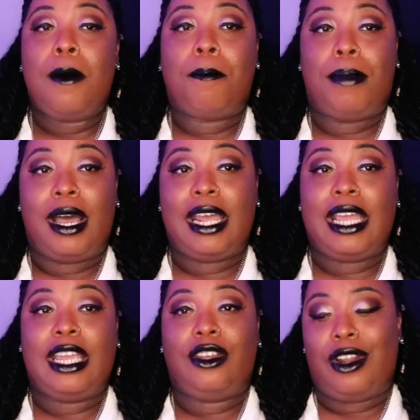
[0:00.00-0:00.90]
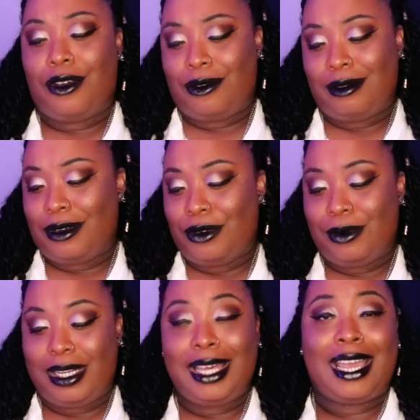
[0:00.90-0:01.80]
But, you know,
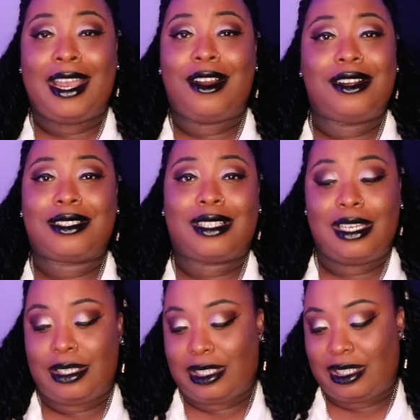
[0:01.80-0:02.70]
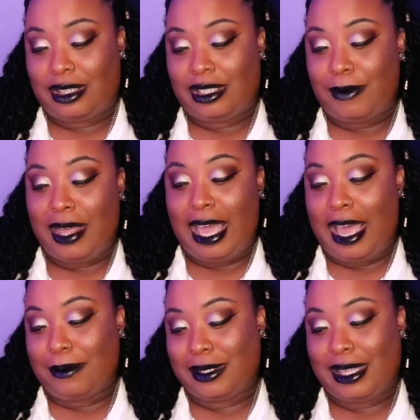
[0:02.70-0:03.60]
who really cares? Because some of the
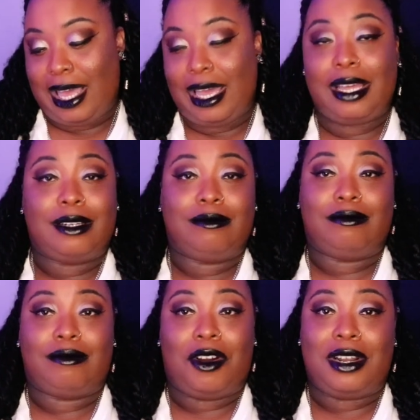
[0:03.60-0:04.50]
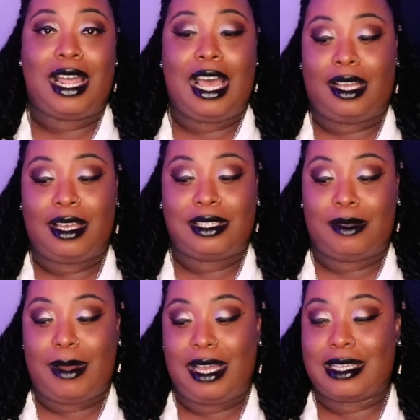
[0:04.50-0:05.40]
apps that are not
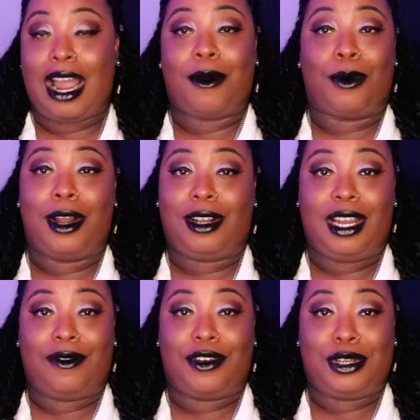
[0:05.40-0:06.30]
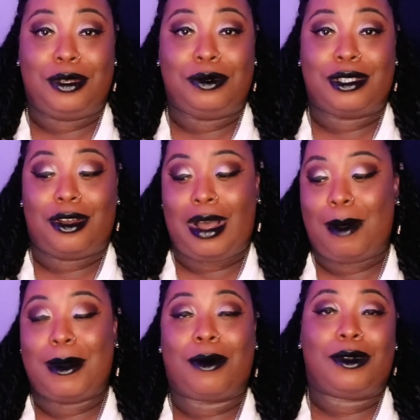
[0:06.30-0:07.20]
customized I rarely ever use, so
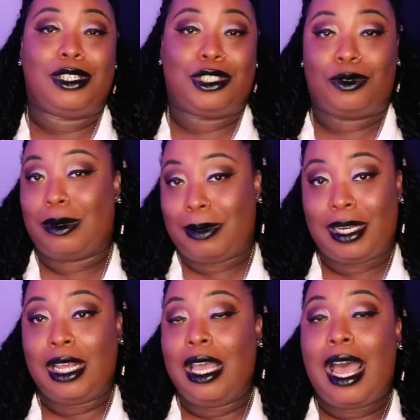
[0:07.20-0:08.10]
I'm not really tripping.